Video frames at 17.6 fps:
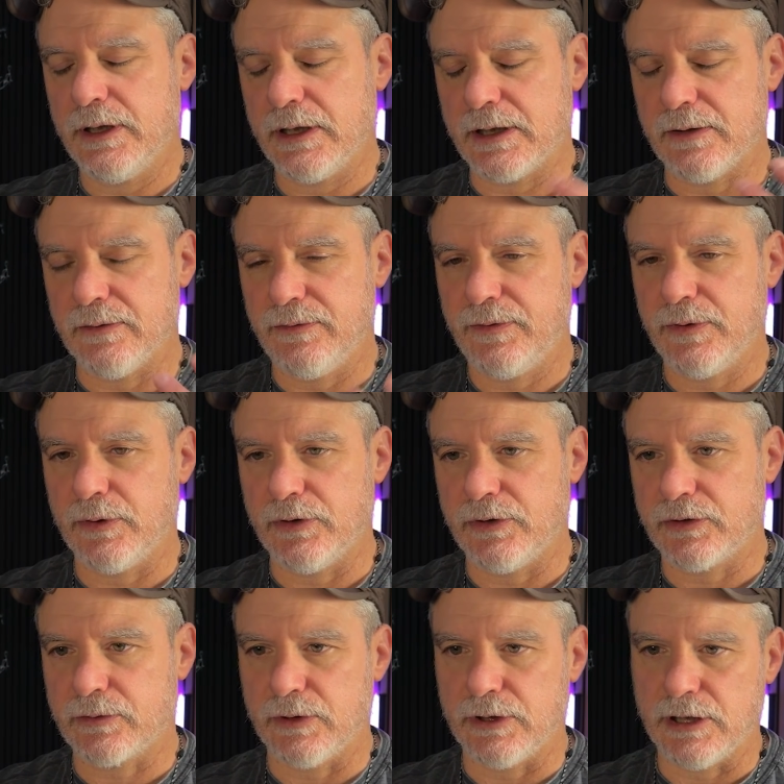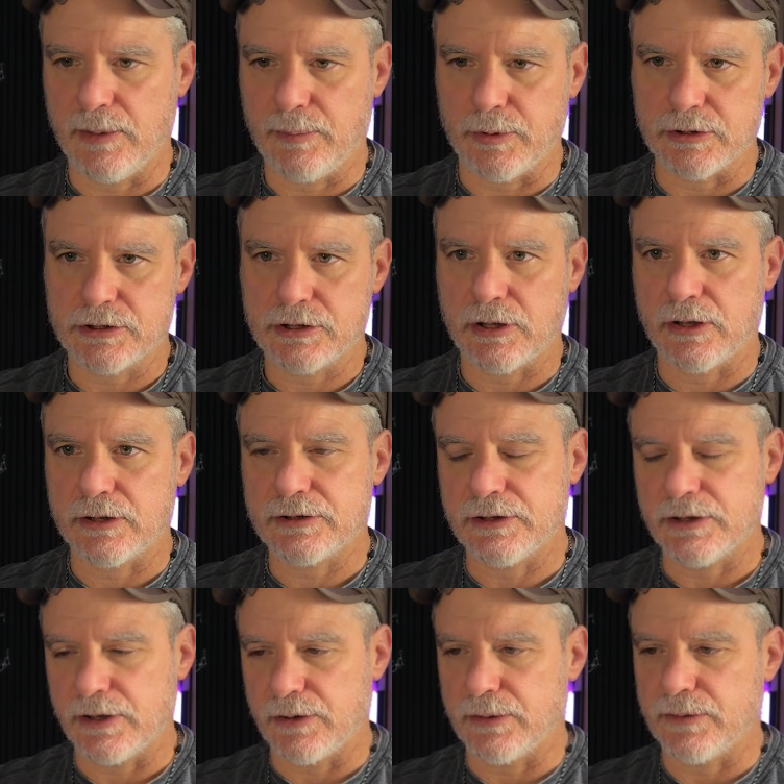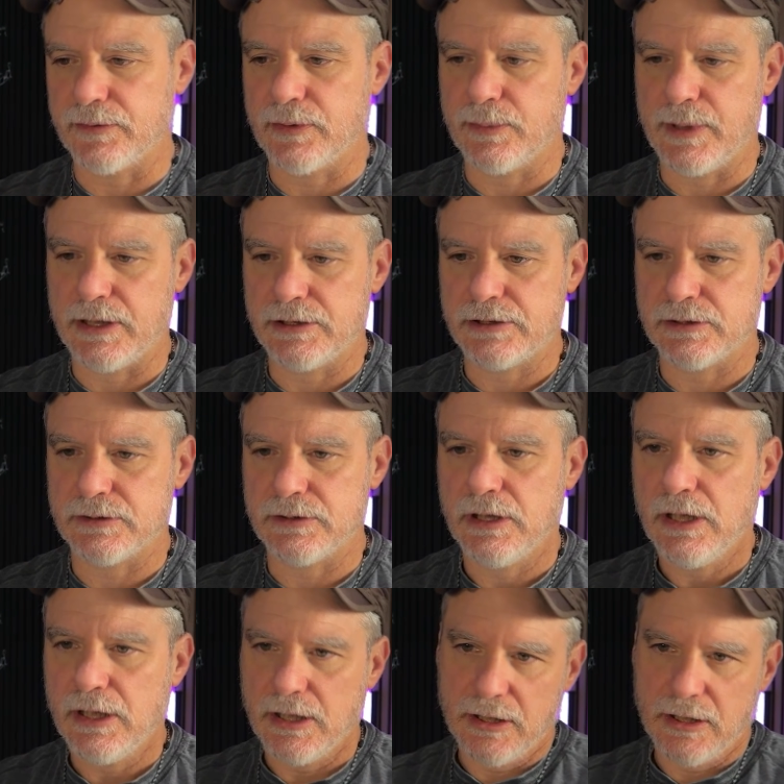It can fill the screen up with charts and other information.